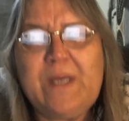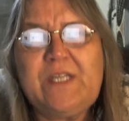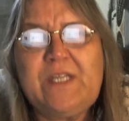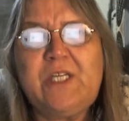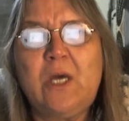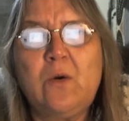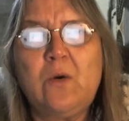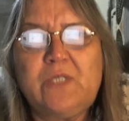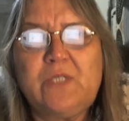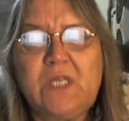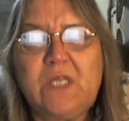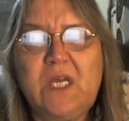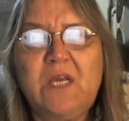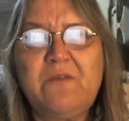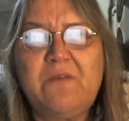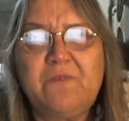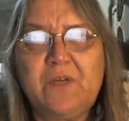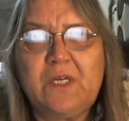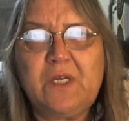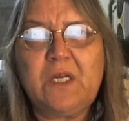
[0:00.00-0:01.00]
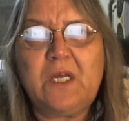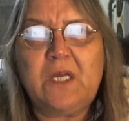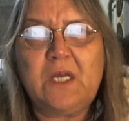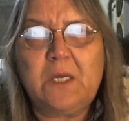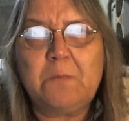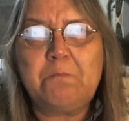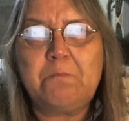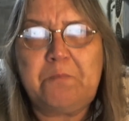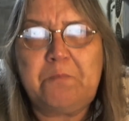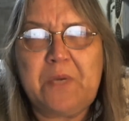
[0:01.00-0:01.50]
We don't even
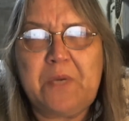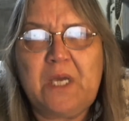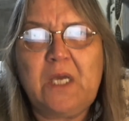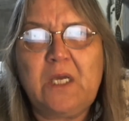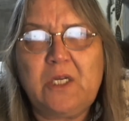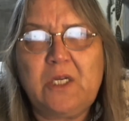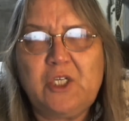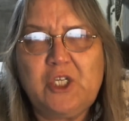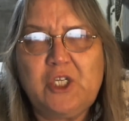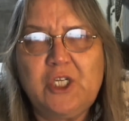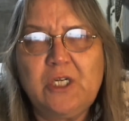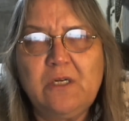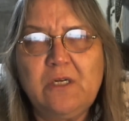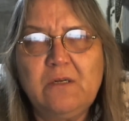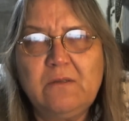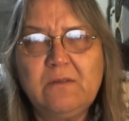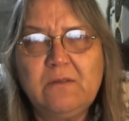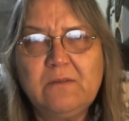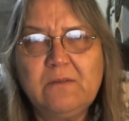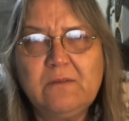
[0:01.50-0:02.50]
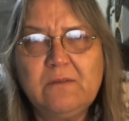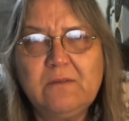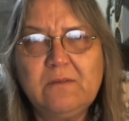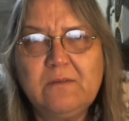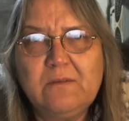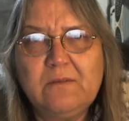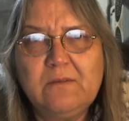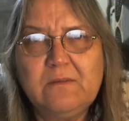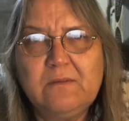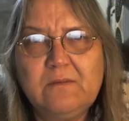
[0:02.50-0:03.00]
impeach
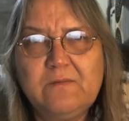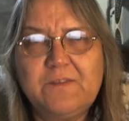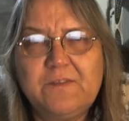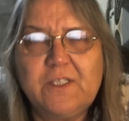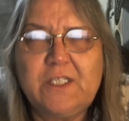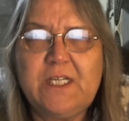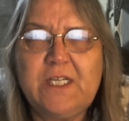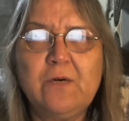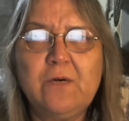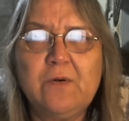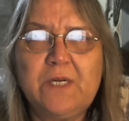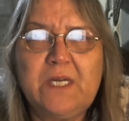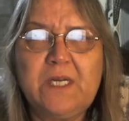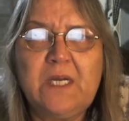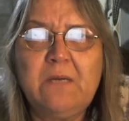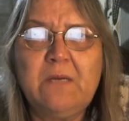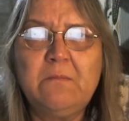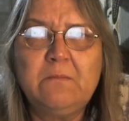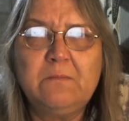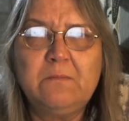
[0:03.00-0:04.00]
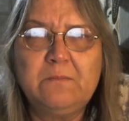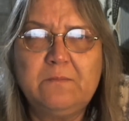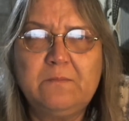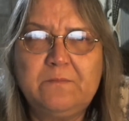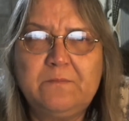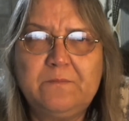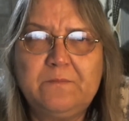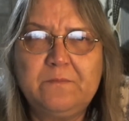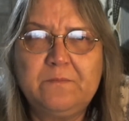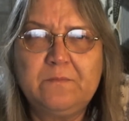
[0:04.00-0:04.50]
for tyranny
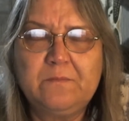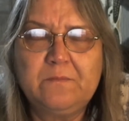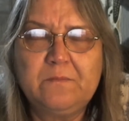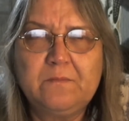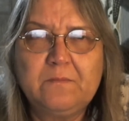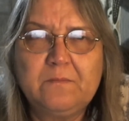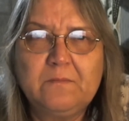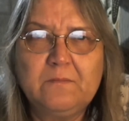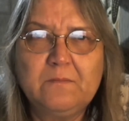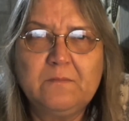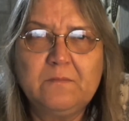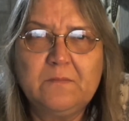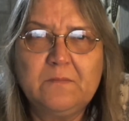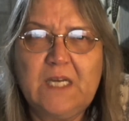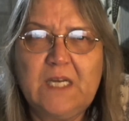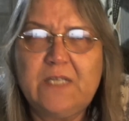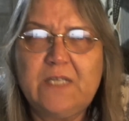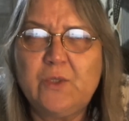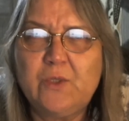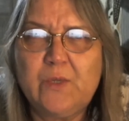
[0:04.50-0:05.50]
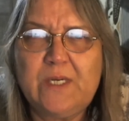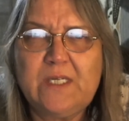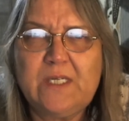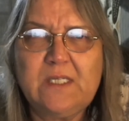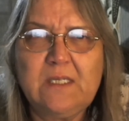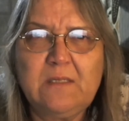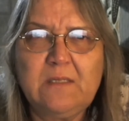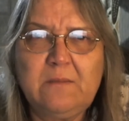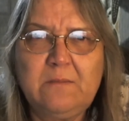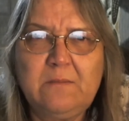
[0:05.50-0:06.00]
and
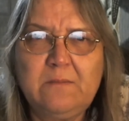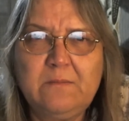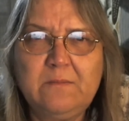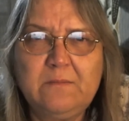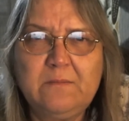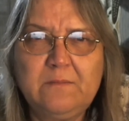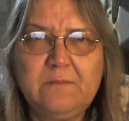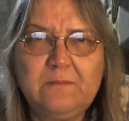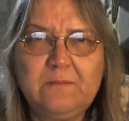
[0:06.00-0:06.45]
treason.